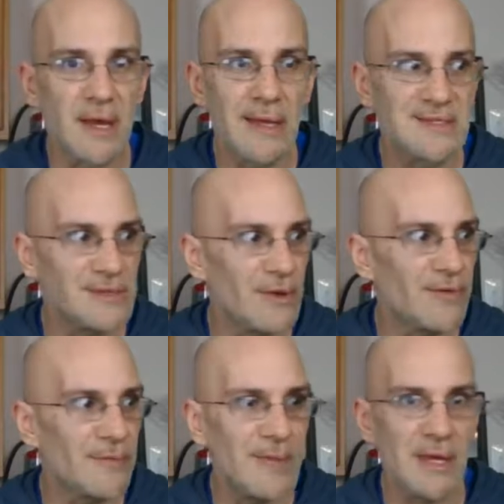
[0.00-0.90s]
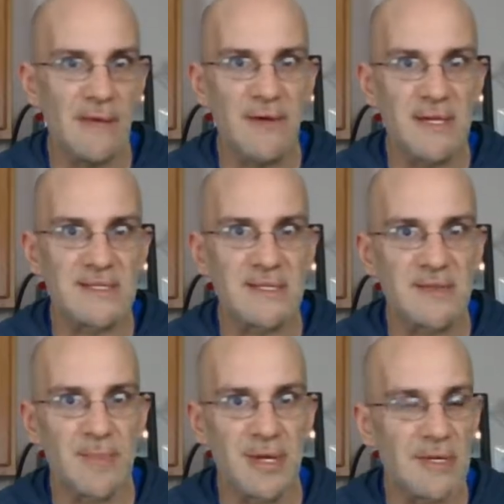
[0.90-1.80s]
And so for me, 50
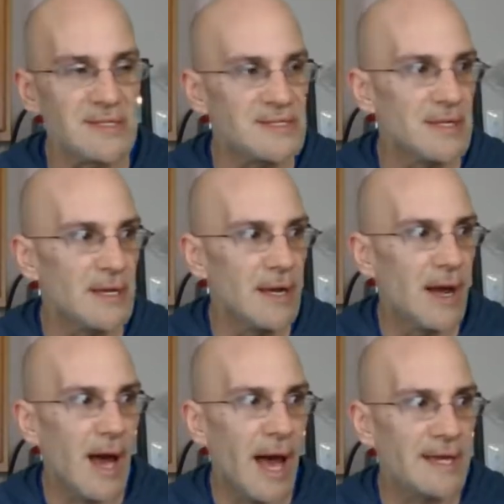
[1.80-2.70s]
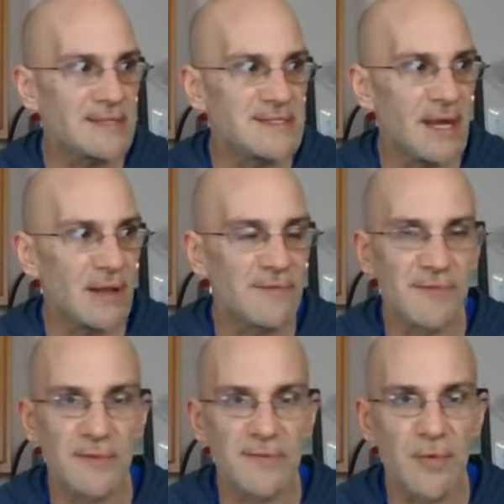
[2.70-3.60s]
cents a piece, I can sell them
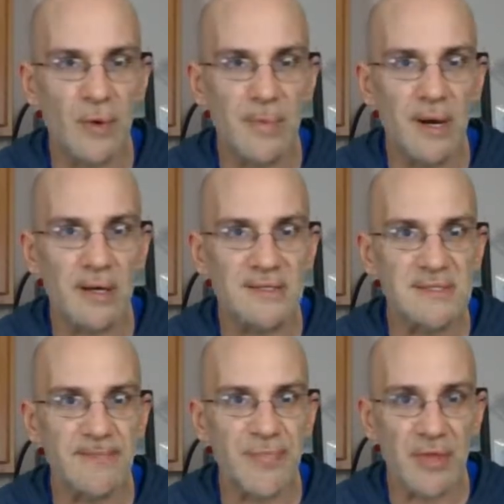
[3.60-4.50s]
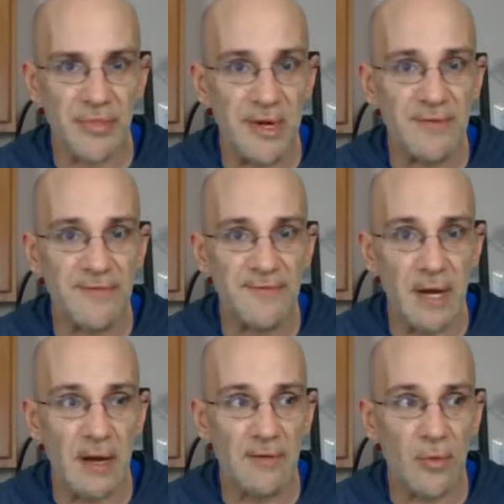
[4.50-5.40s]
for $4, $3 to
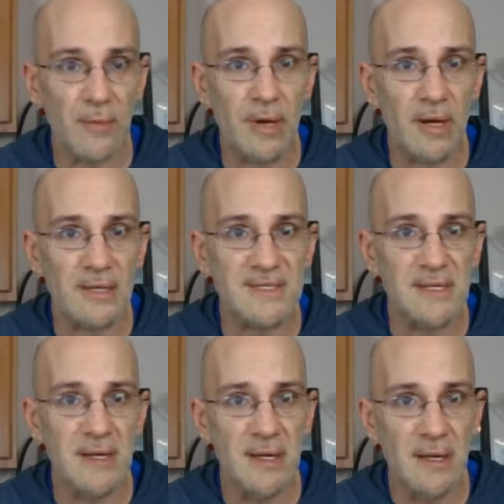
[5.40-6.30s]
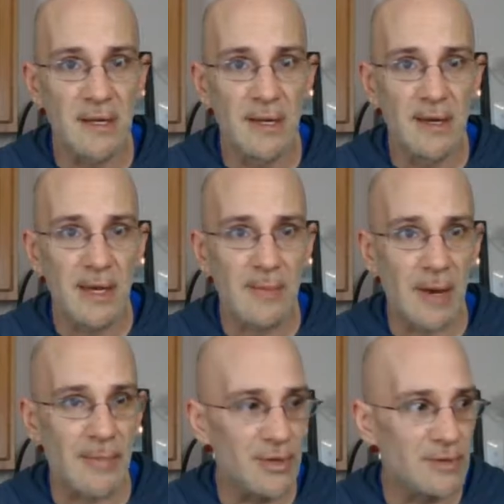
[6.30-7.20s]
$4 in
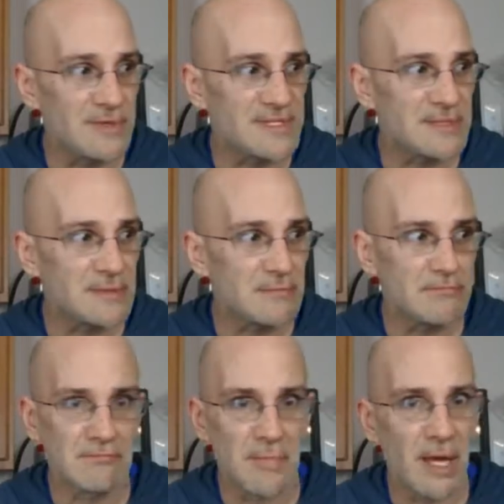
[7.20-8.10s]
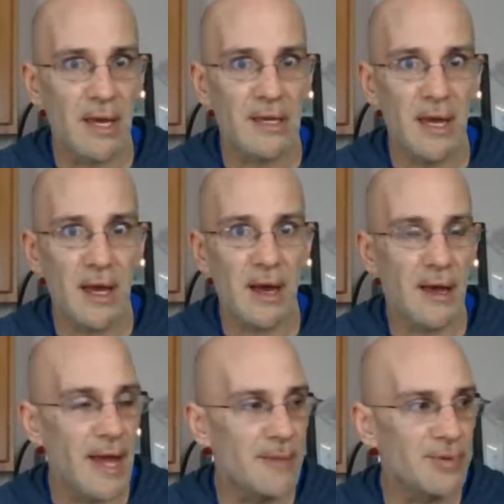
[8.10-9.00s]
my booths. Heck
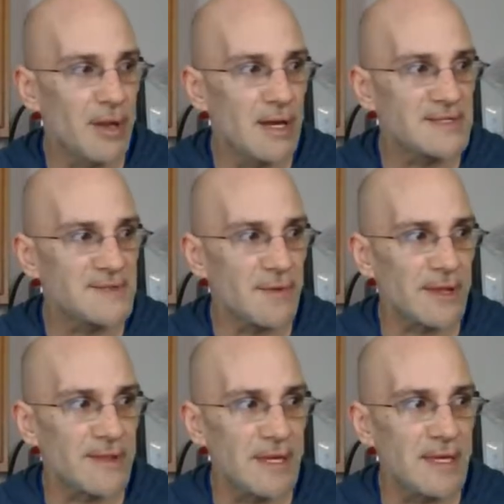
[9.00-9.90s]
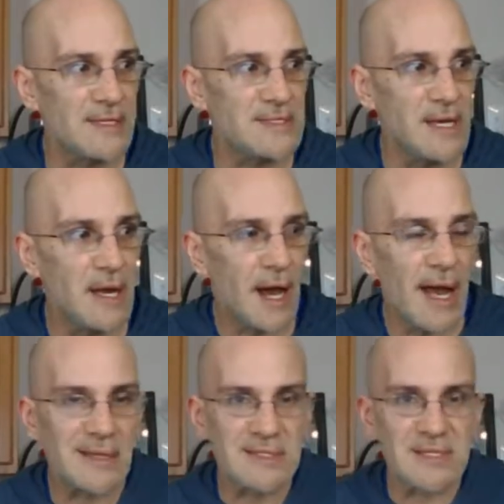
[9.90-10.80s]
yeah. And plus, like these,
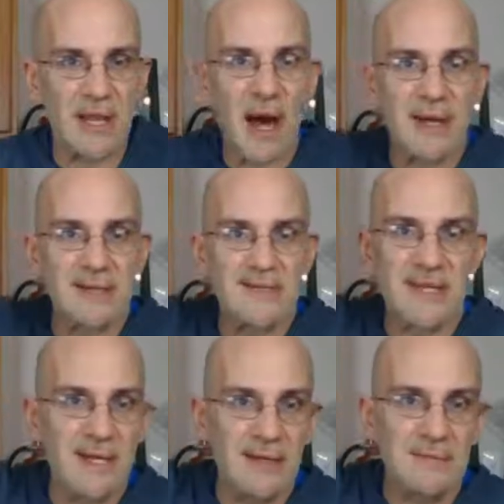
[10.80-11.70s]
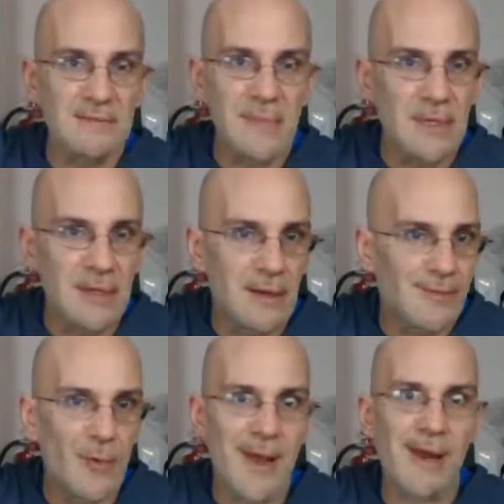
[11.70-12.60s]
I can just lot 10
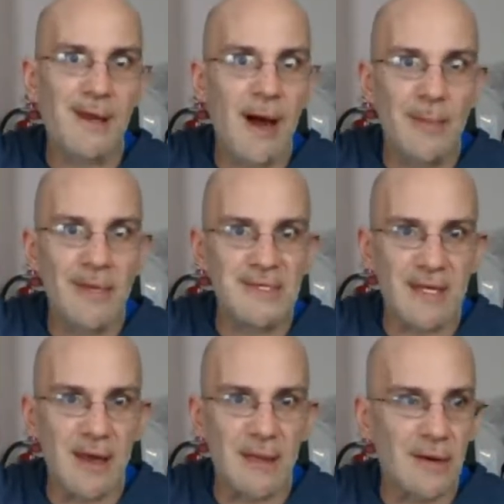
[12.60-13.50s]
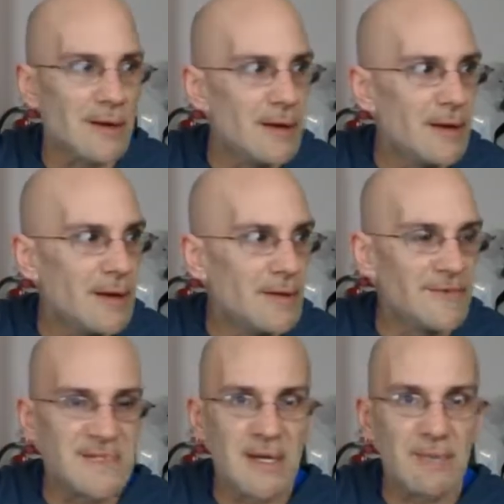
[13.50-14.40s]
romantic comedies together
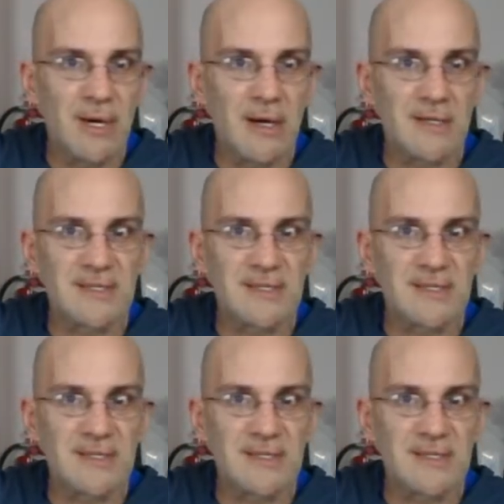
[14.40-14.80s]
for $10.